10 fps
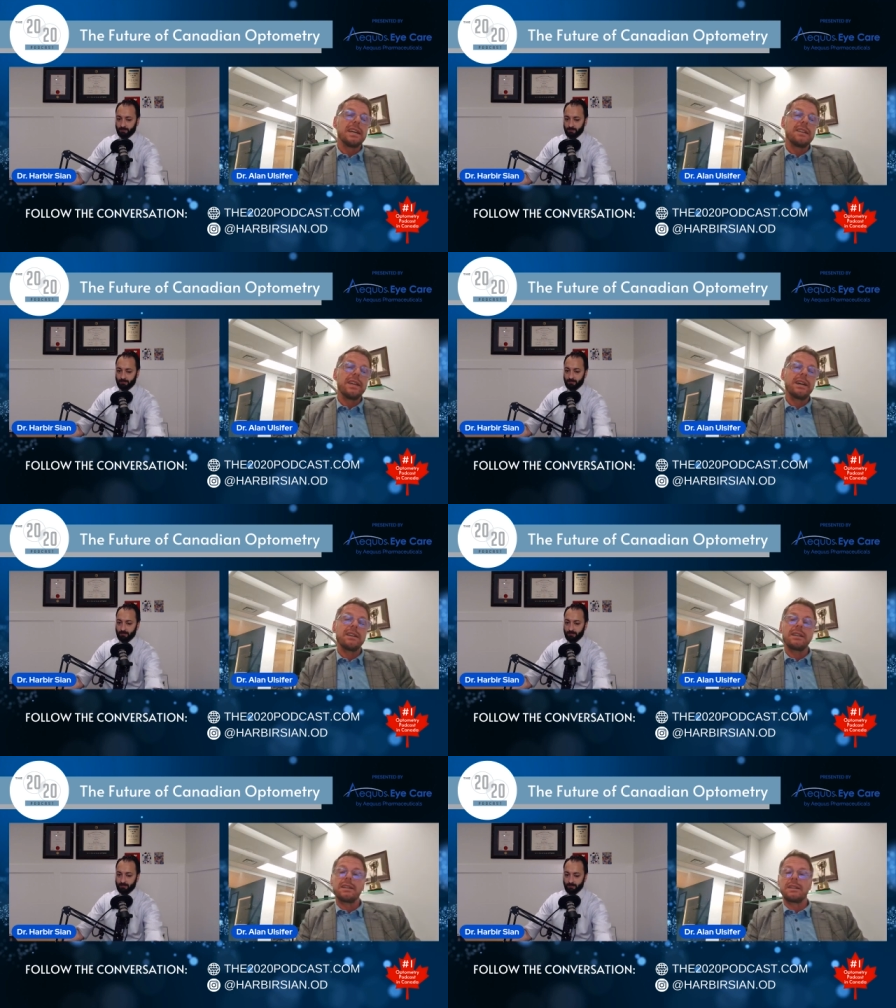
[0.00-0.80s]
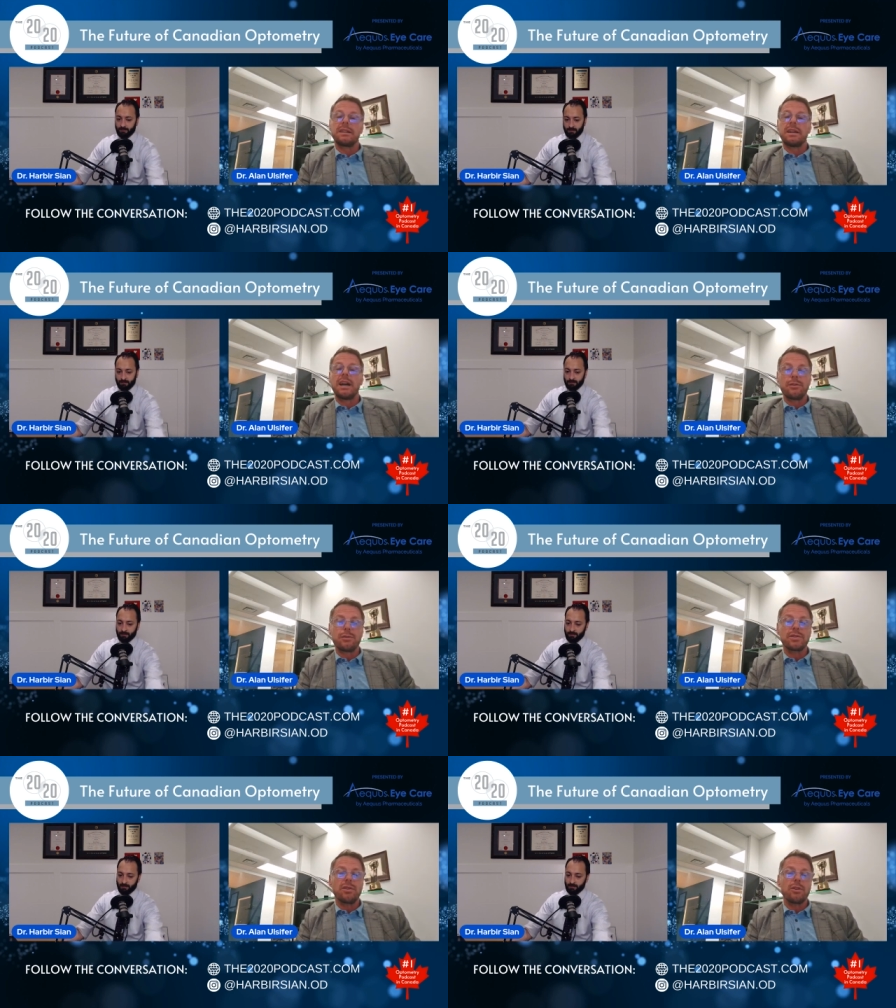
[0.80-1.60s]
and that
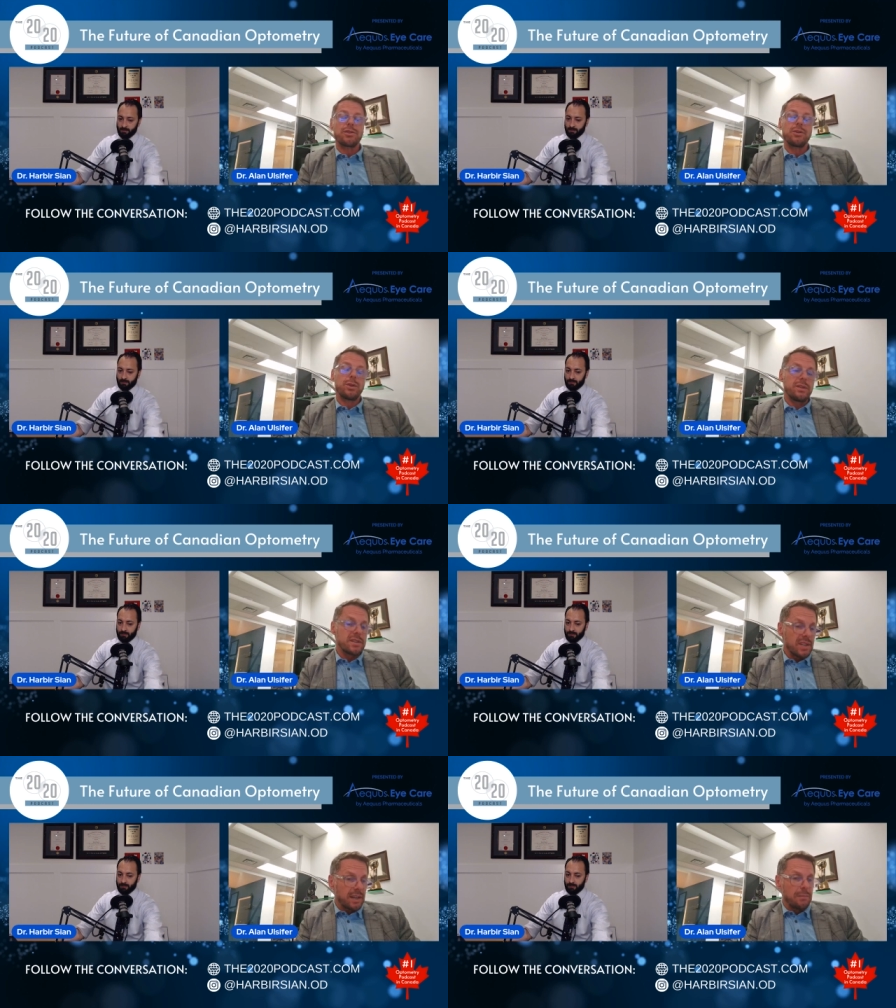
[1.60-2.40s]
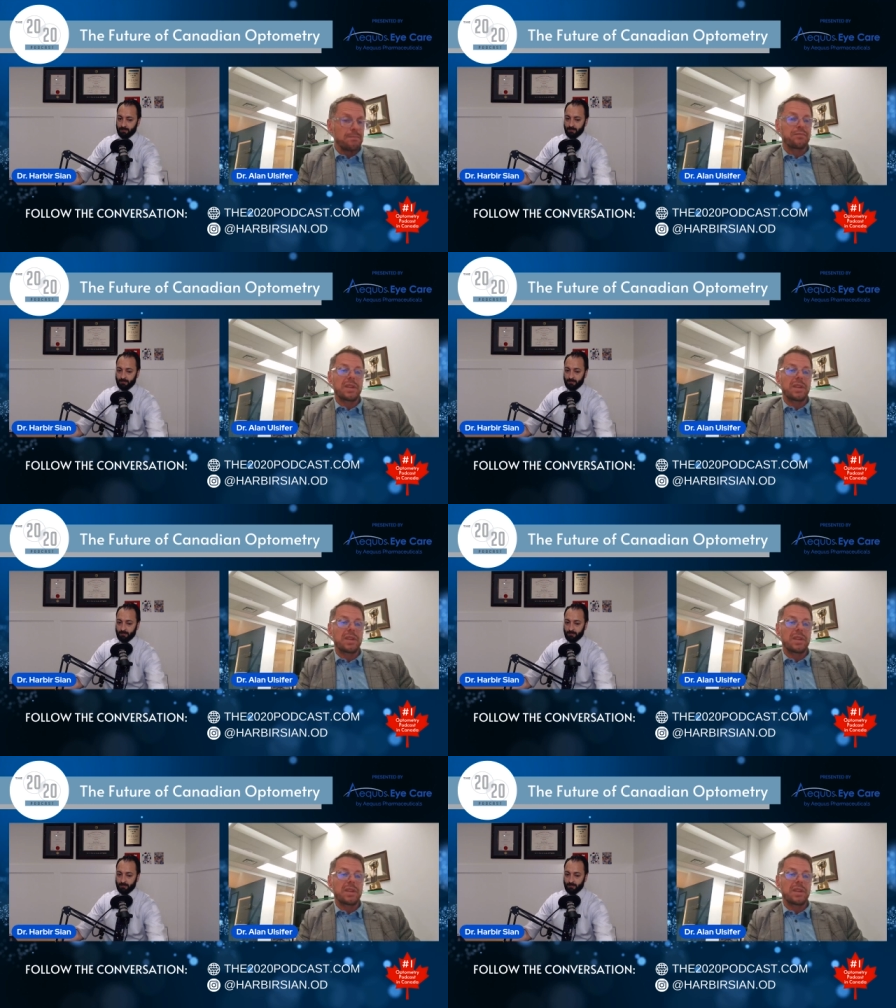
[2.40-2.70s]
others are doing the same,